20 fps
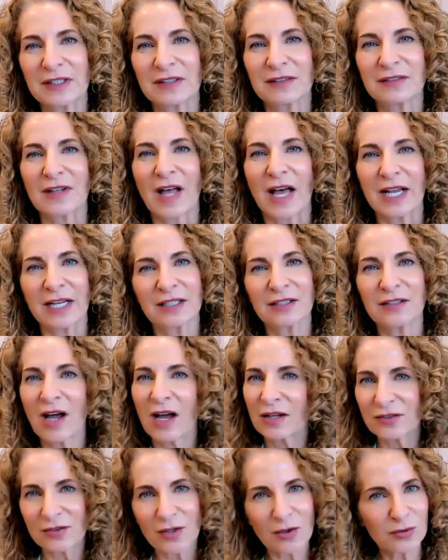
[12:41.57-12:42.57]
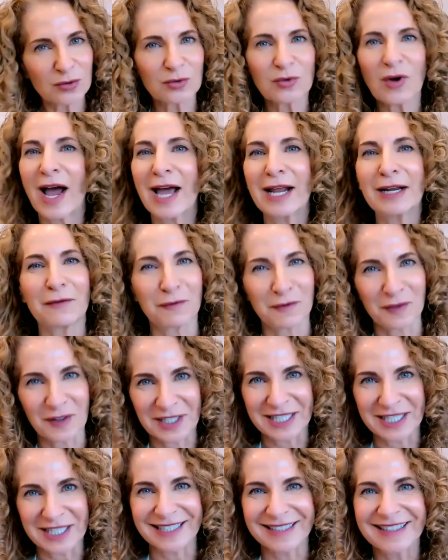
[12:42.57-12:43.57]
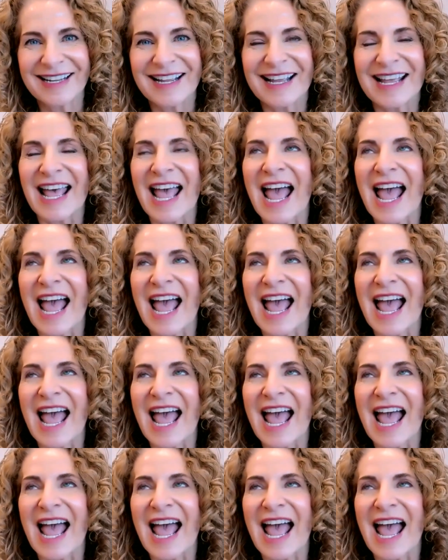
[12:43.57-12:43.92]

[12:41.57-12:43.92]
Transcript: is like, don't try to fit in.